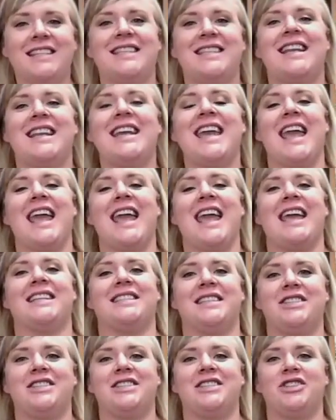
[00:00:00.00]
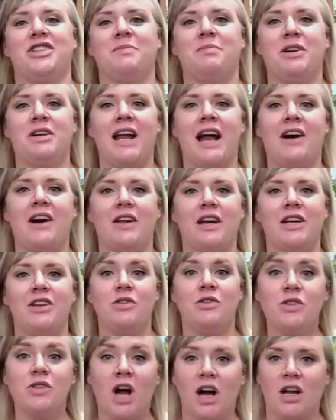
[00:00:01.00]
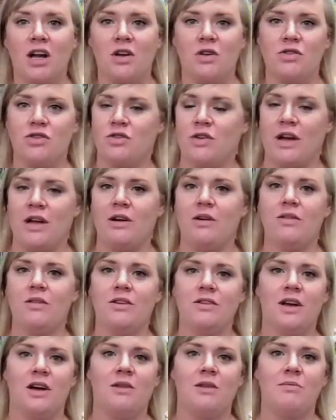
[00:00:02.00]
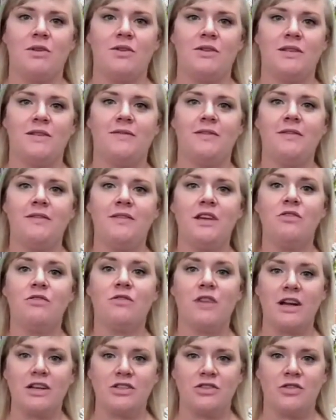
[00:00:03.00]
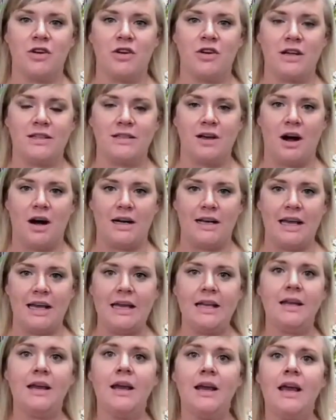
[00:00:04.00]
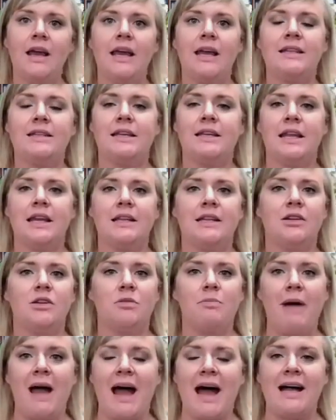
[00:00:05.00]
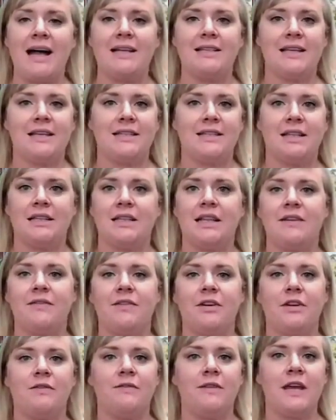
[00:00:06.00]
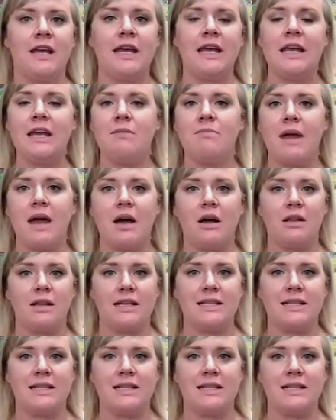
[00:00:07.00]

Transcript: City, Kansas just put out a new taco trail. There's almost 50 restaurants on it. It's a neat little pass. It's delivered via email and